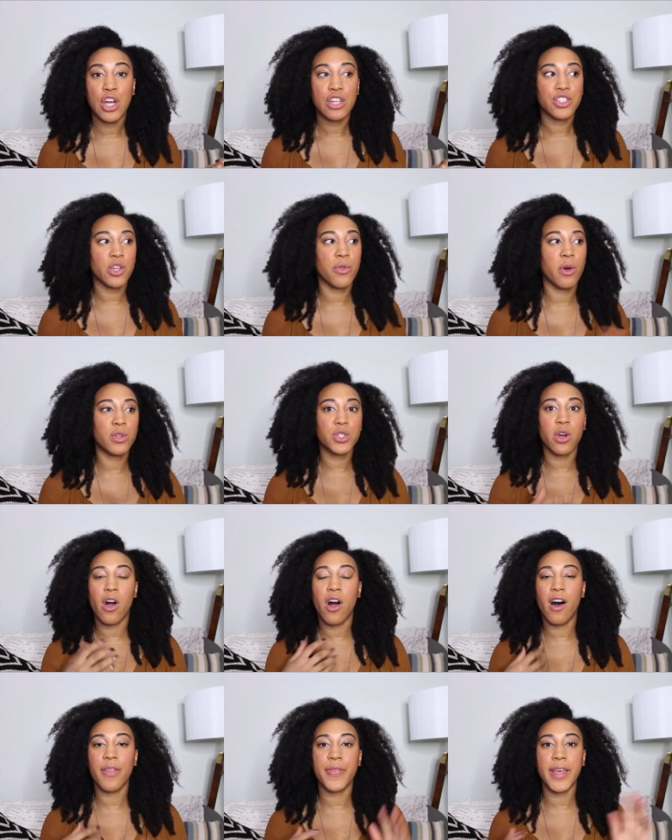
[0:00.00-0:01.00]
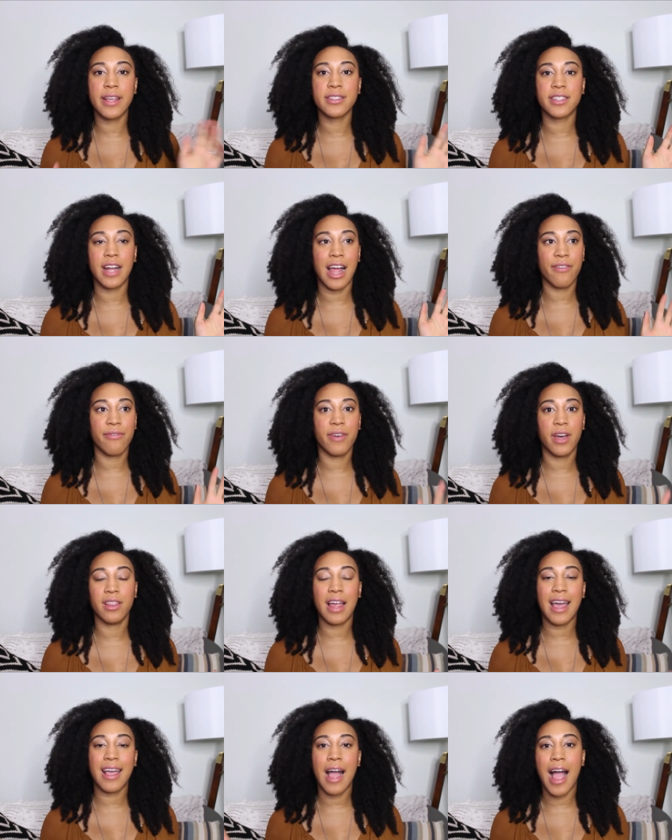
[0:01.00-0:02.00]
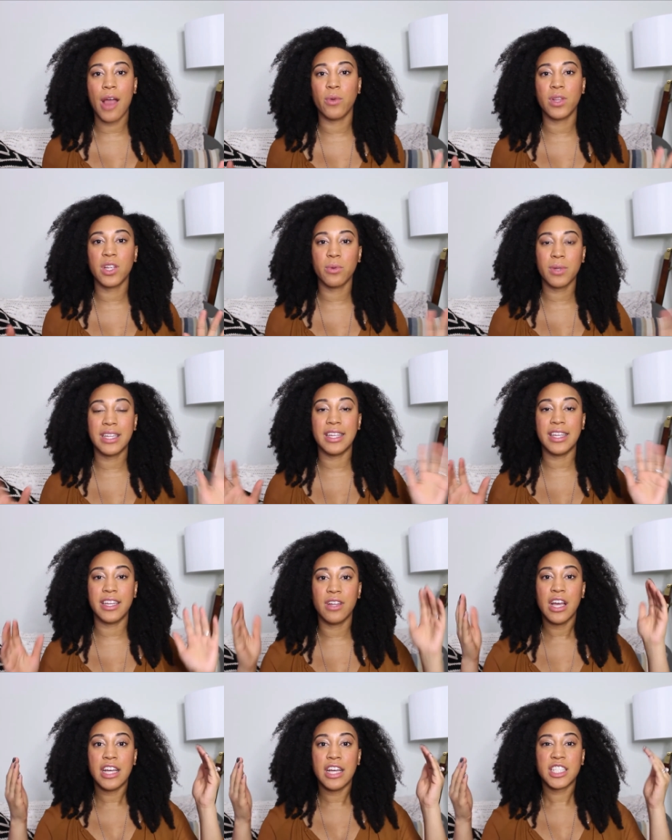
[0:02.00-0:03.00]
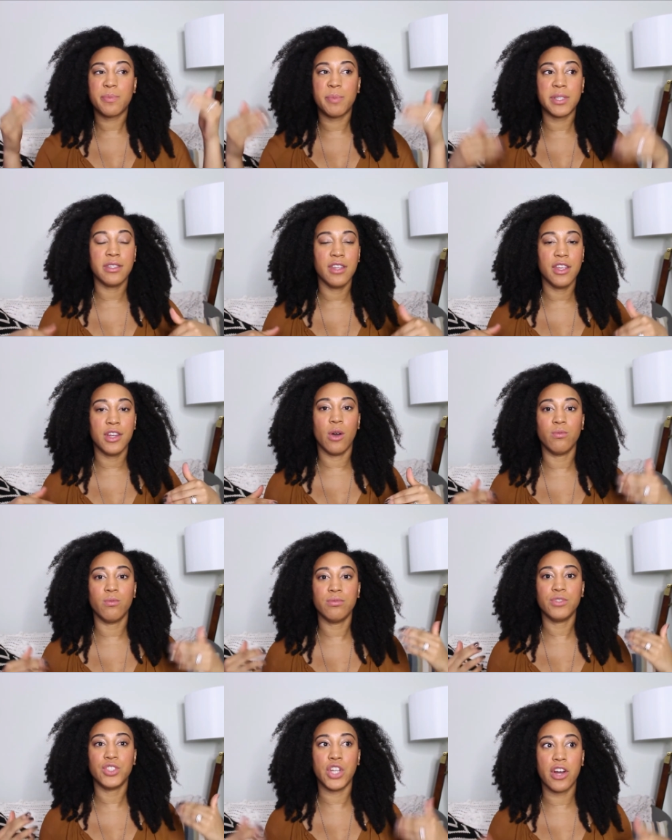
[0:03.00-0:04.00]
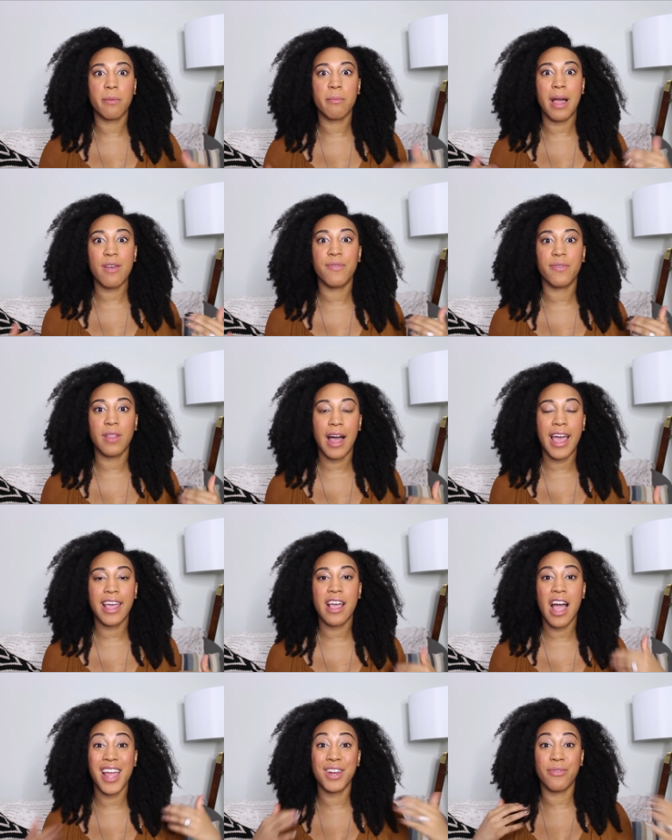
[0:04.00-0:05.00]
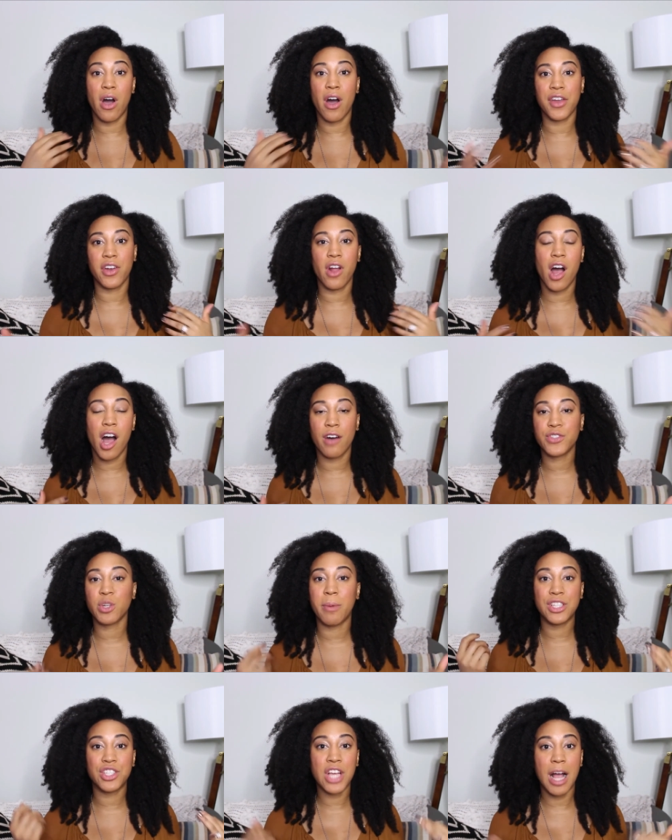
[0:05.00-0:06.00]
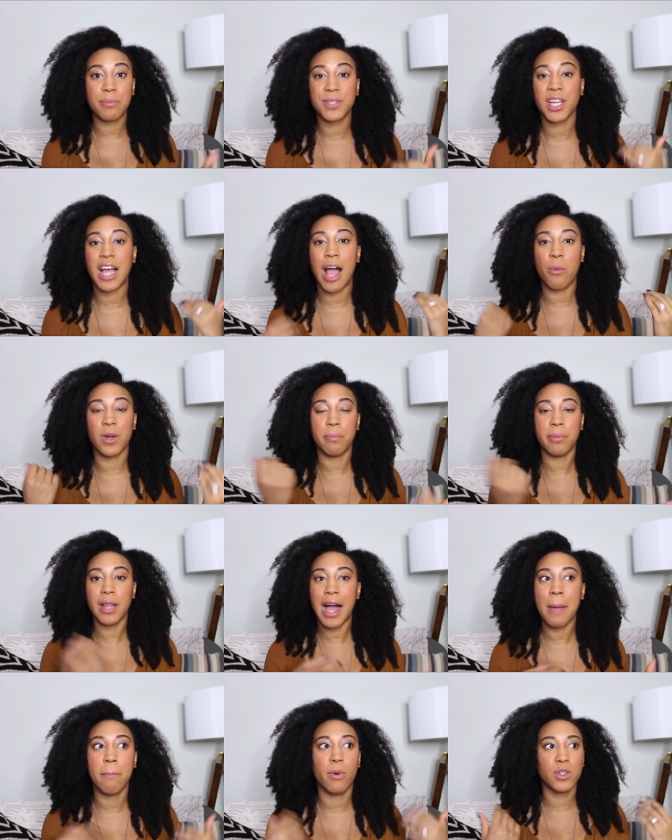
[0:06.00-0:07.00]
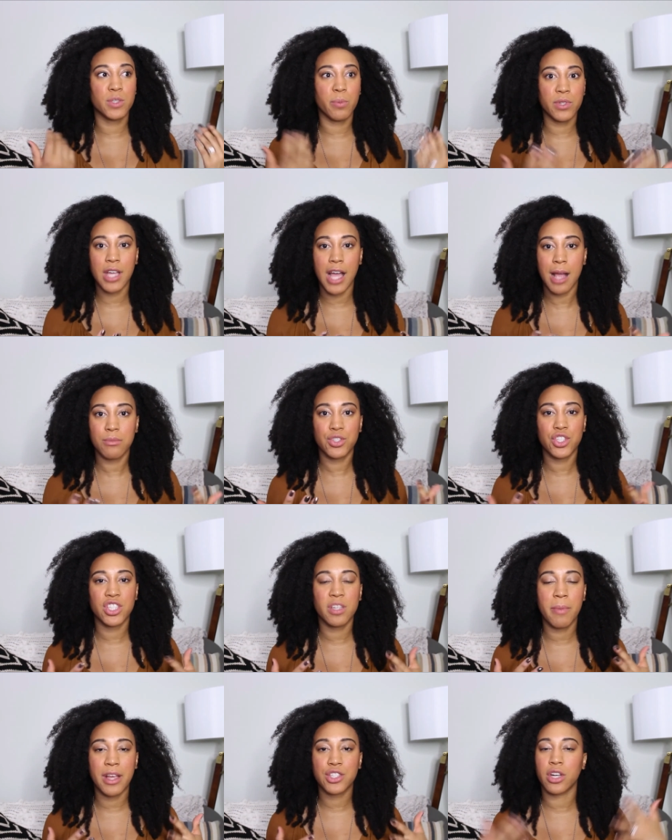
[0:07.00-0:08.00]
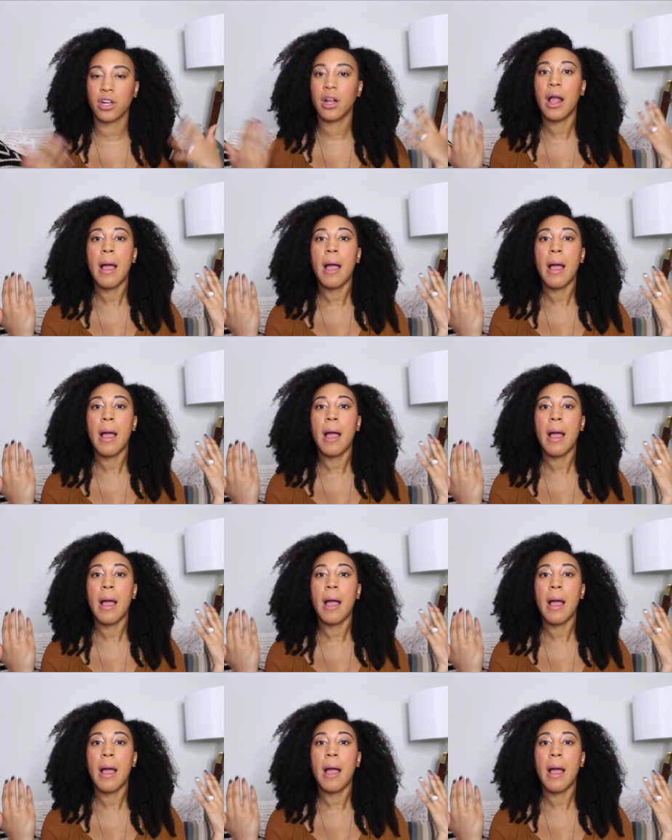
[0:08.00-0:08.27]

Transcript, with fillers: So those are all things that I felt like I really, really needed, you know, during my flight, kind of on and off. So my chapstick I would apply multiple times just to make sure